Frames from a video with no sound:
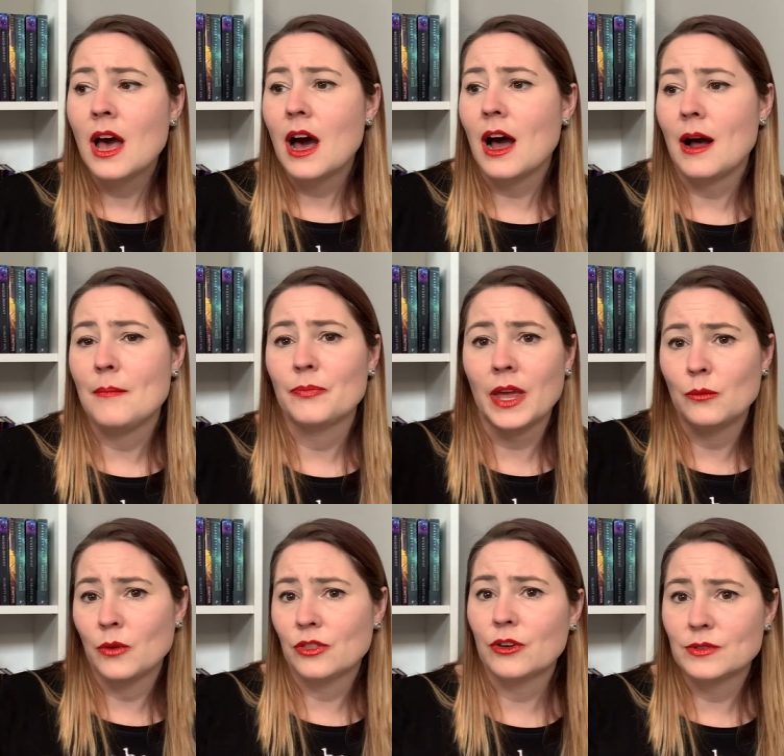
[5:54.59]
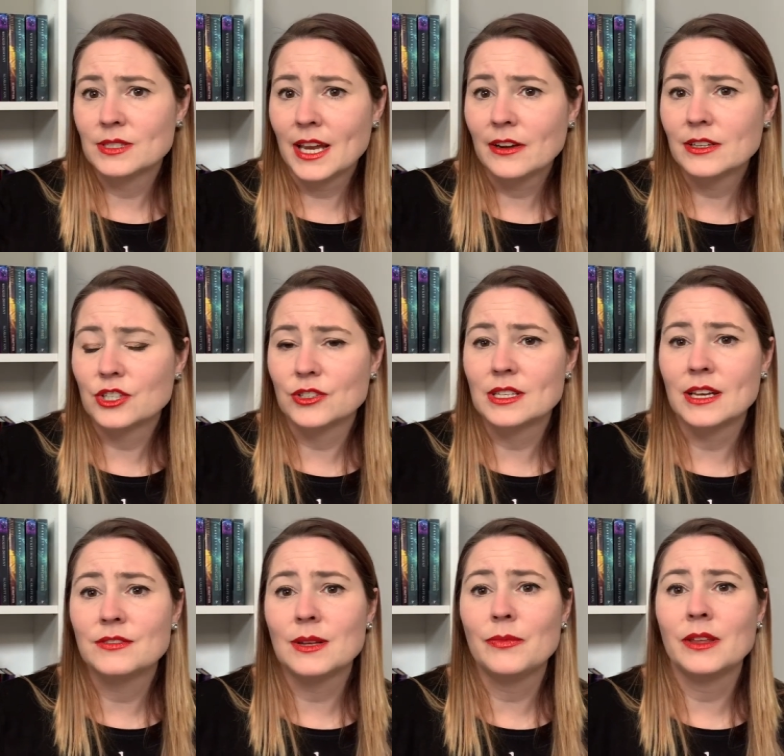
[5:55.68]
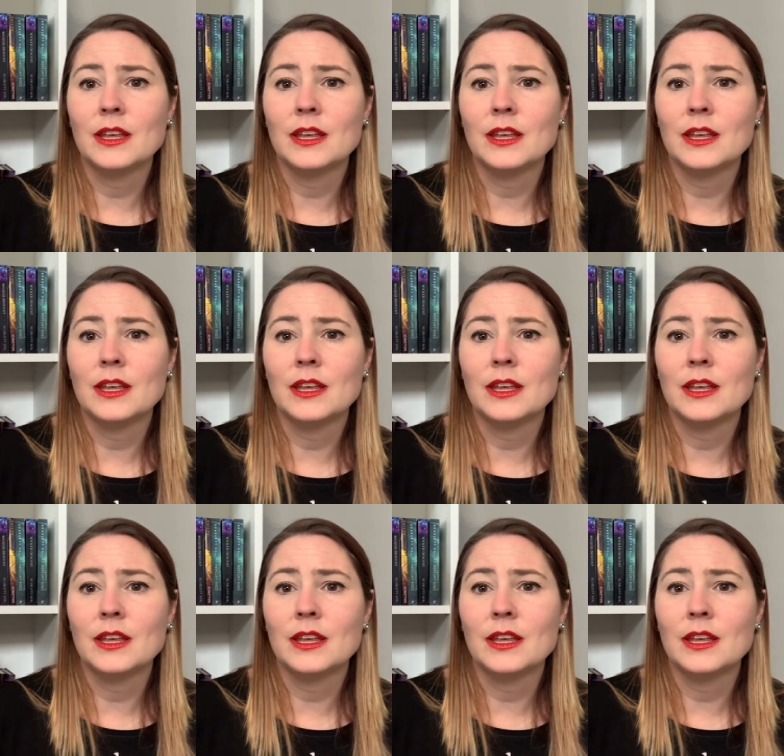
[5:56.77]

and with those characters, of something